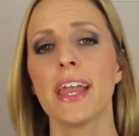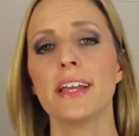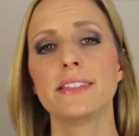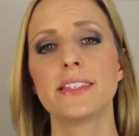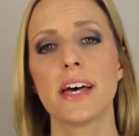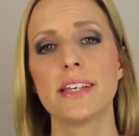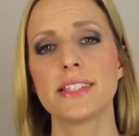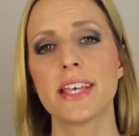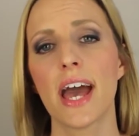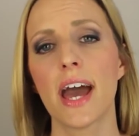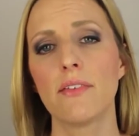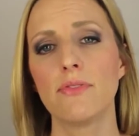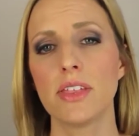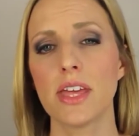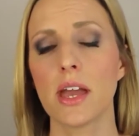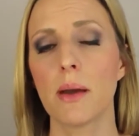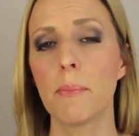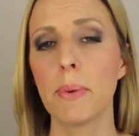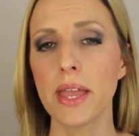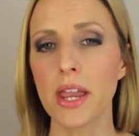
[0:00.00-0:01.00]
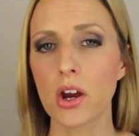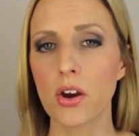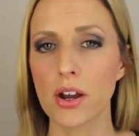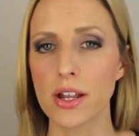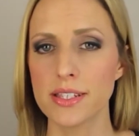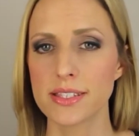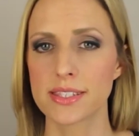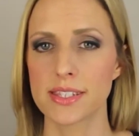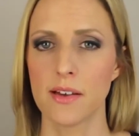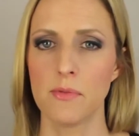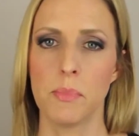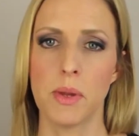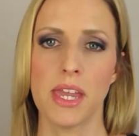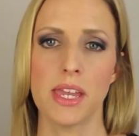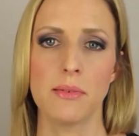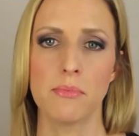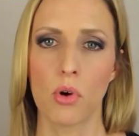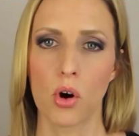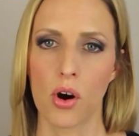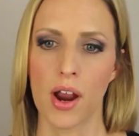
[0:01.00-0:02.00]
it does have the appearance of
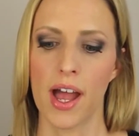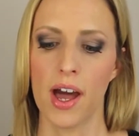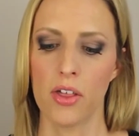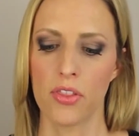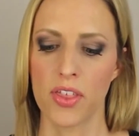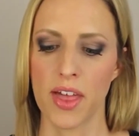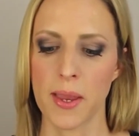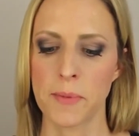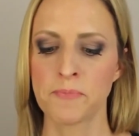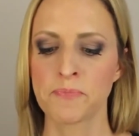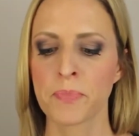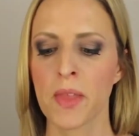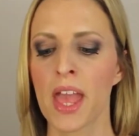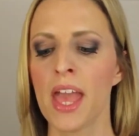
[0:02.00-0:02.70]
being more healthy.